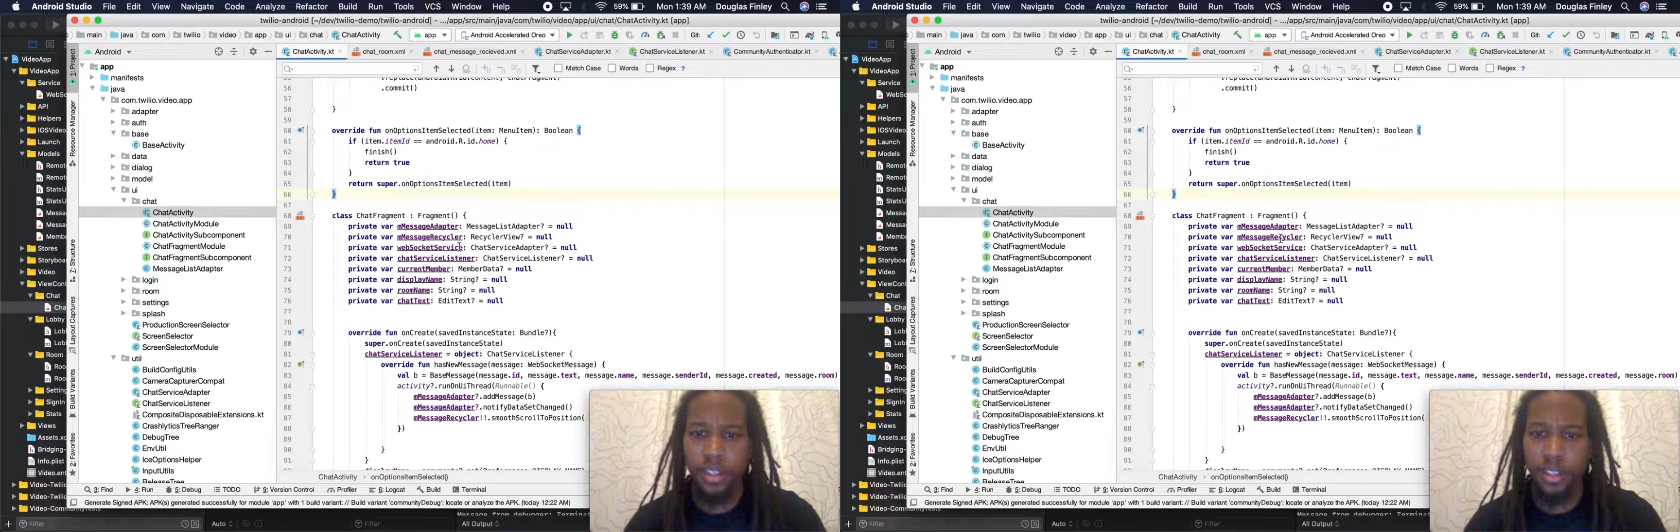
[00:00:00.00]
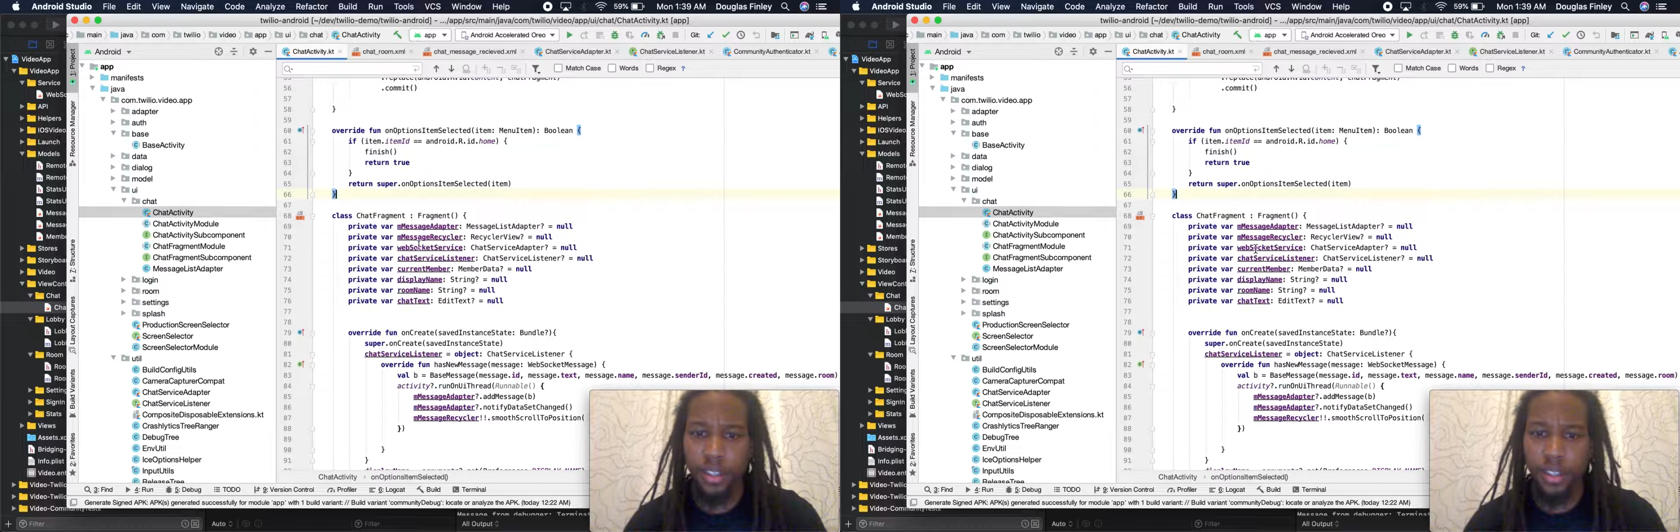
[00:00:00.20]

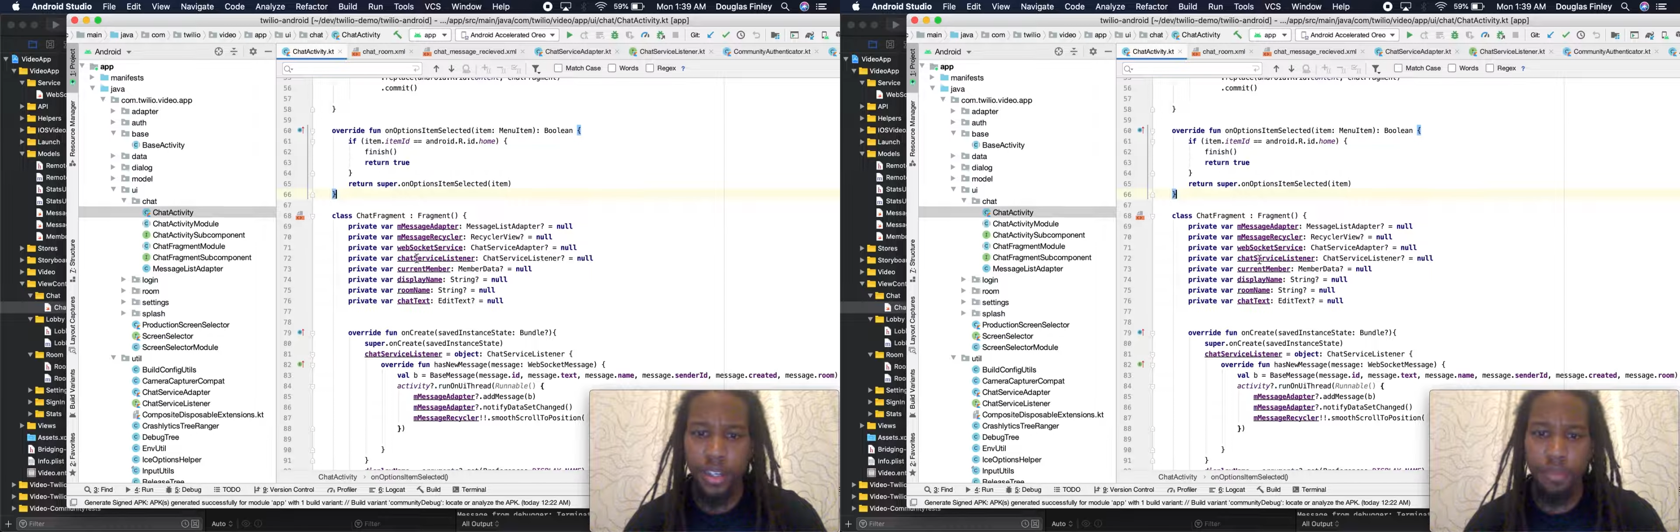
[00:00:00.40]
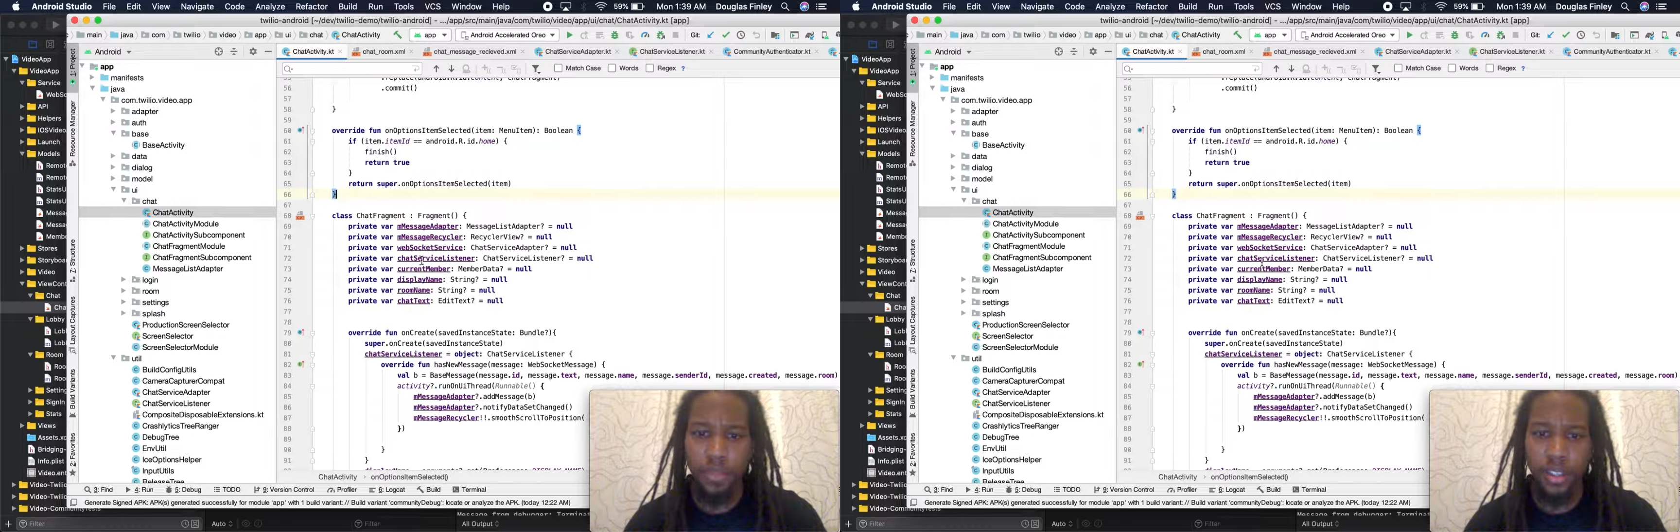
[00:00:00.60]
set
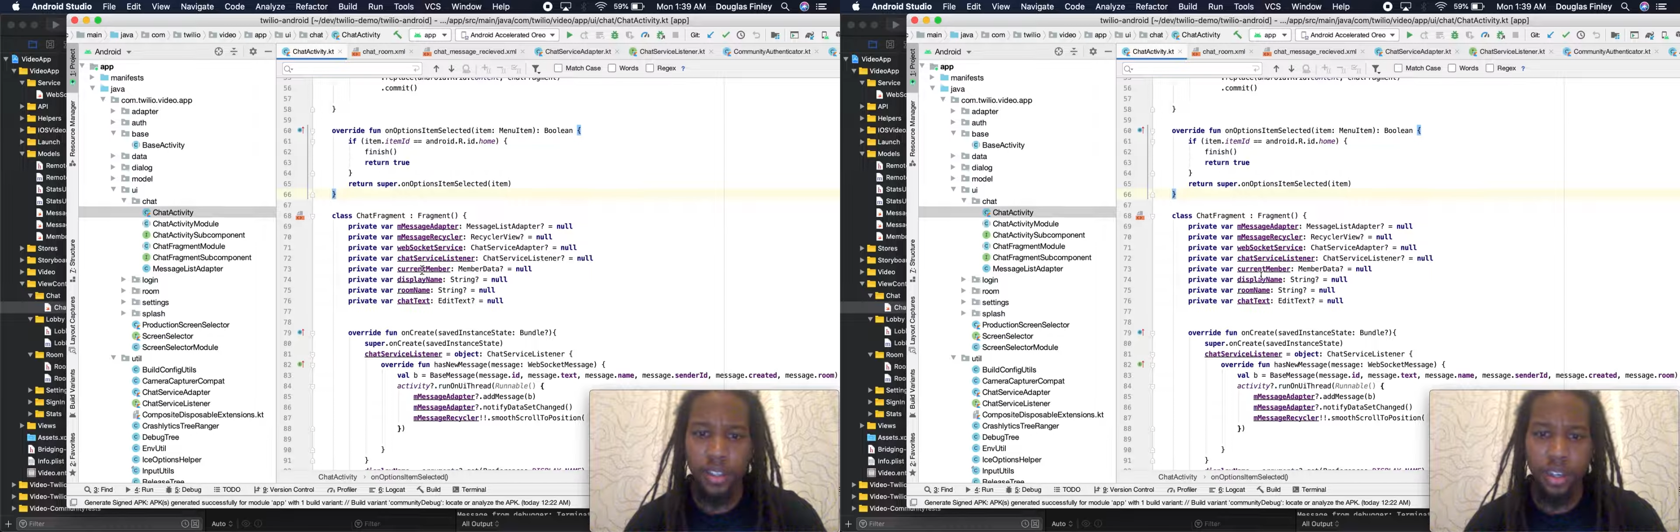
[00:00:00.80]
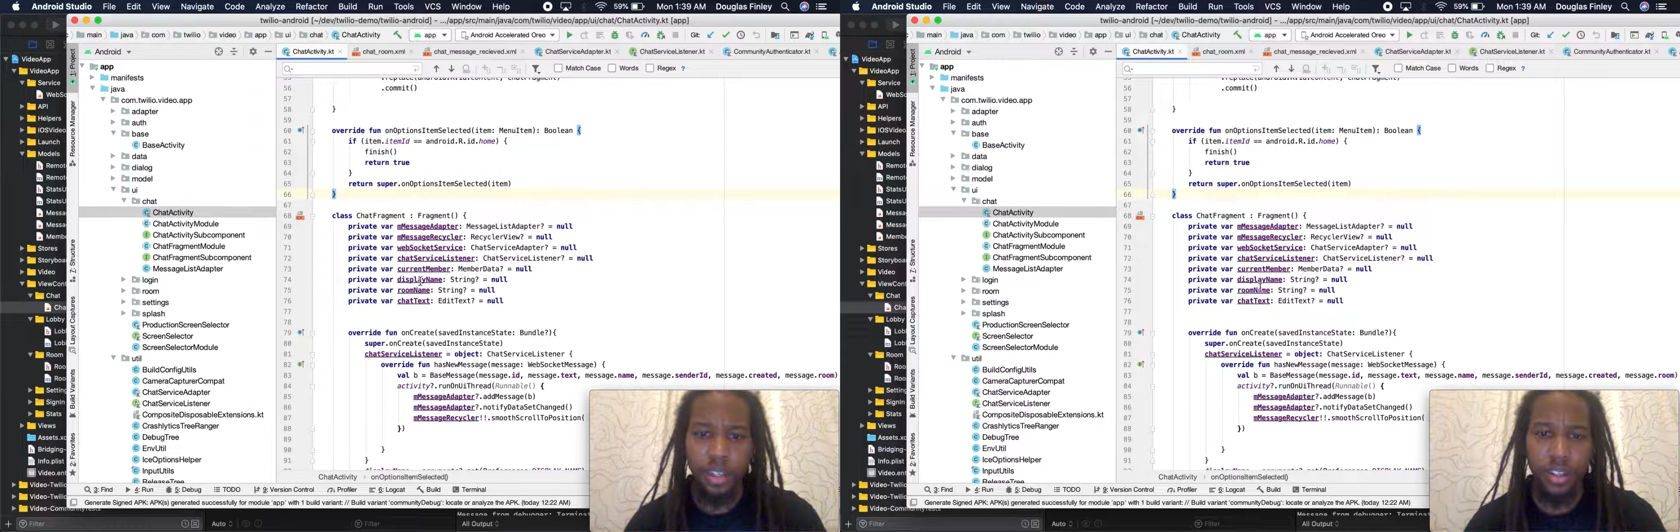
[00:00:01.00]
up the
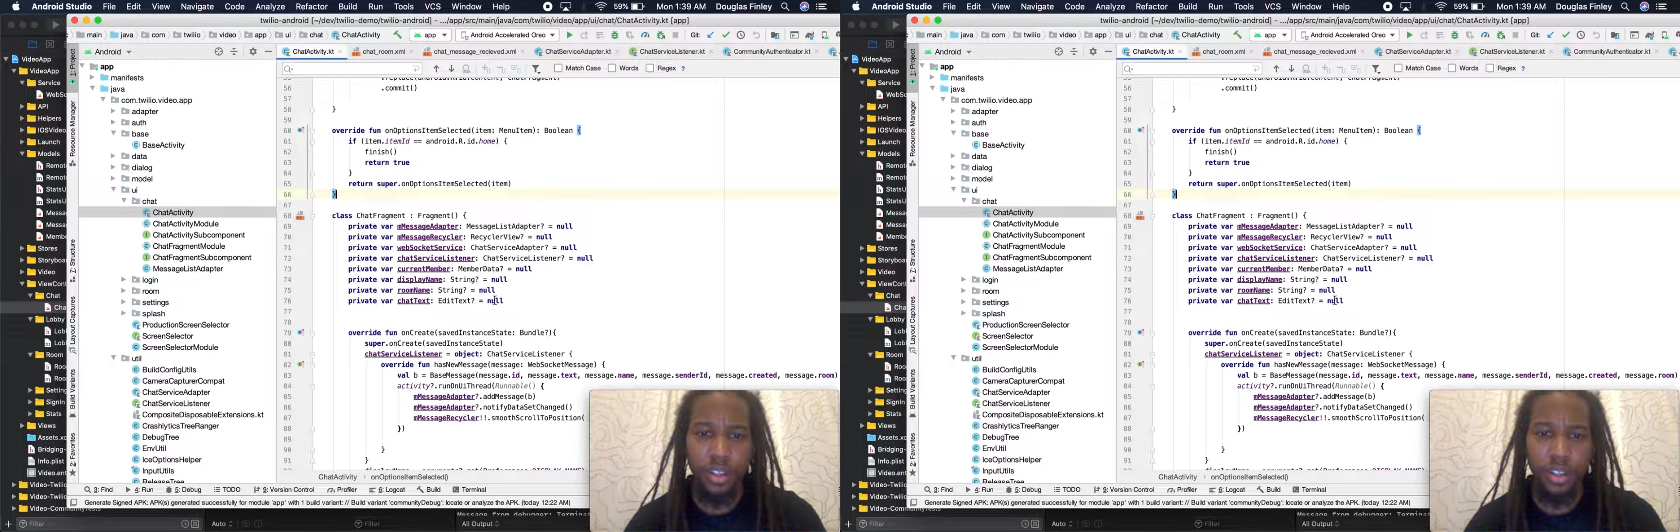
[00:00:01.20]
socket,